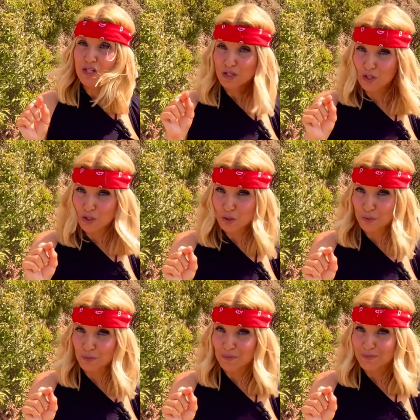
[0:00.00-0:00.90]

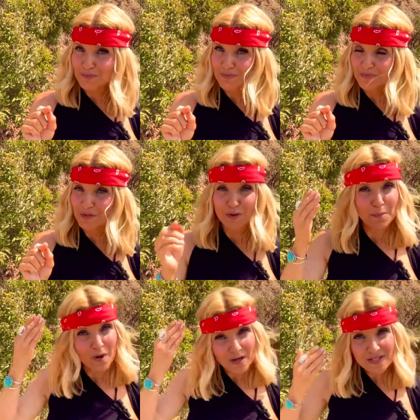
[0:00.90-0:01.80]
You. You're the
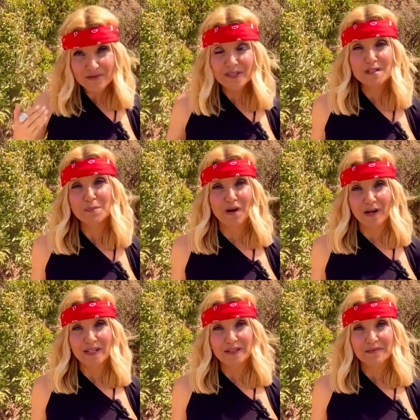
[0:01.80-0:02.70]
boss of this
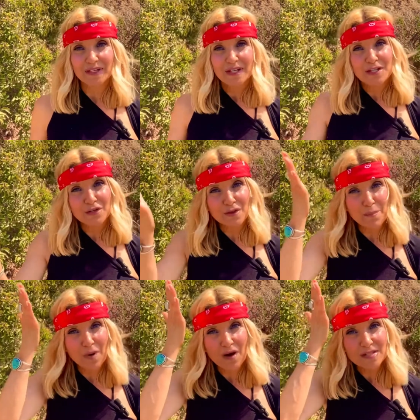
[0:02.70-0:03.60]
body. You're the
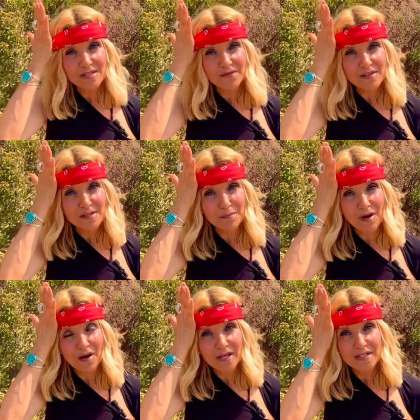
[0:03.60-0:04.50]
boss of this
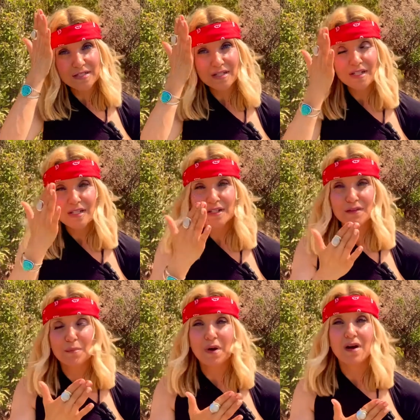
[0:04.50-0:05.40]
mind. You're
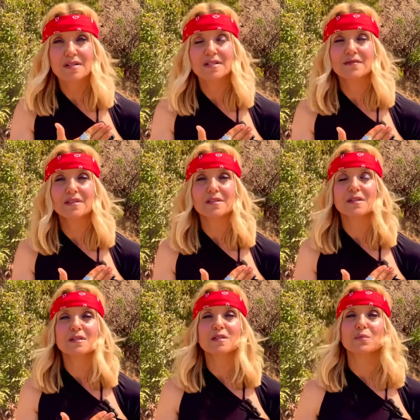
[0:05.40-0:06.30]
the boss of this
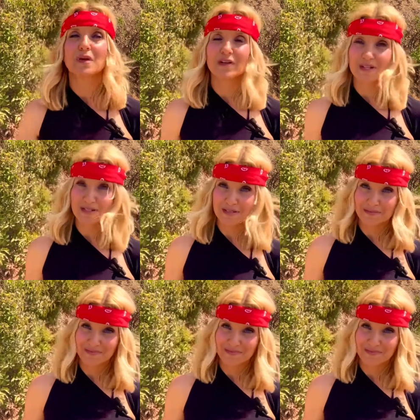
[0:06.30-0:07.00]
spirit.